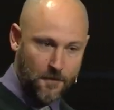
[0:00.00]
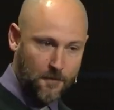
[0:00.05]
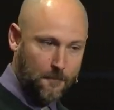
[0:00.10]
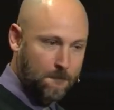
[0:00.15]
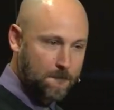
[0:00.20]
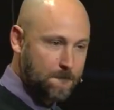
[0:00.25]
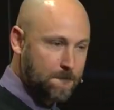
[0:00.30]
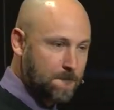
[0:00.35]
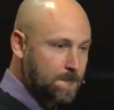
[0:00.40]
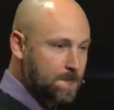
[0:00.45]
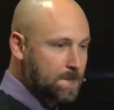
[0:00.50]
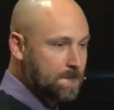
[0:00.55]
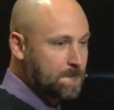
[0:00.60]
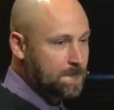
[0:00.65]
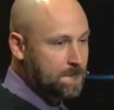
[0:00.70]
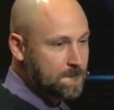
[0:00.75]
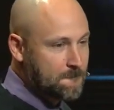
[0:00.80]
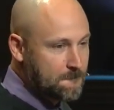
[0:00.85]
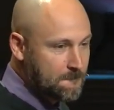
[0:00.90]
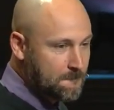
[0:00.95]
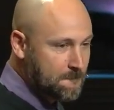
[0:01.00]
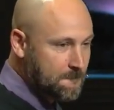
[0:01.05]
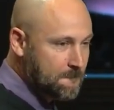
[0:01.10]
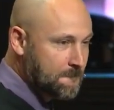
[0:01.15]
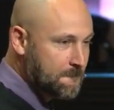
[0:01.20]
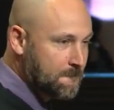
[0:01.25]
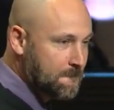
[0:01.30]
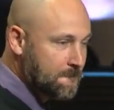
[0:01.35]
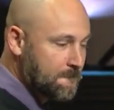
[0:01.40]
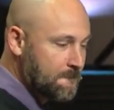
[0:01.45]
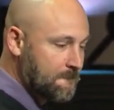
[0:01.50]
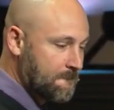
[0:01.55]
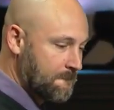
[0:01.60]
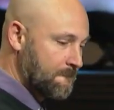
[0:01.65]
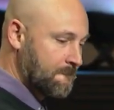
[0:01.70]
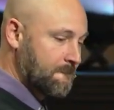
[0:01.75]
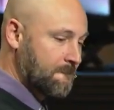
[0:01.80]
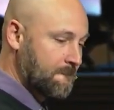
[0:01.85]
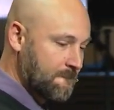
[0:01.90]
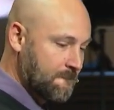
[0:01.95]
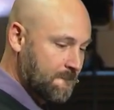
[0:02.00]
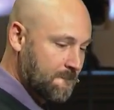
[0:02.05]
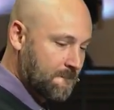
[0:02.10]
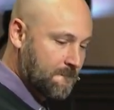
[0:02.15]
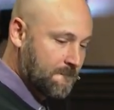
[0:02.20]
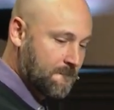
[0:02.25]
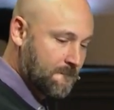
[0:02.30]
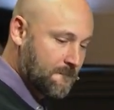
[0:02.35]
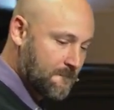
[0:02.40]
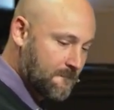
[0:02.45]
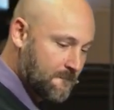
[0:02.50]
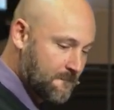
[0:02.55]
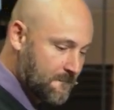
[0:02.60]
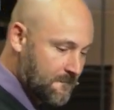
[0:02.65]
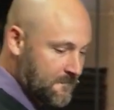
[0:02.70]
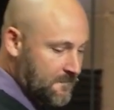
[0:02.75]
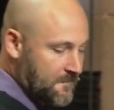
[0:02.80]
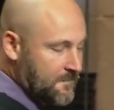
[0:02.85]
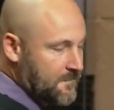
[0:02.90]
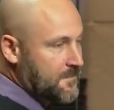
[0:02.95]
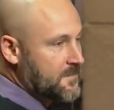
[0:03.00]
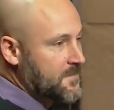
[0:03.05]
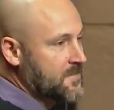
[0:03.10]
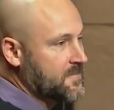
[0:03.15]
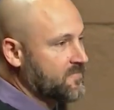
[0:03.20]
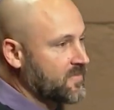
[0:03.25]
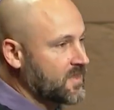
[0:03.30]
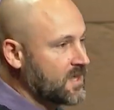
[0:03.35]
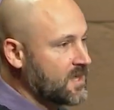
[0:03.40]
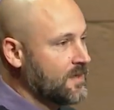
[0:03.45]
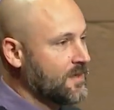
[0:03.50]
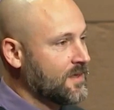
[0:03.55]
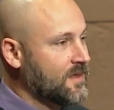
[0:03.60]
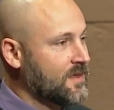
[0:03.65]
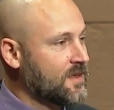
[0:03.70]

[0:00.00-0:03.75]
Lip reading: Nothing is said.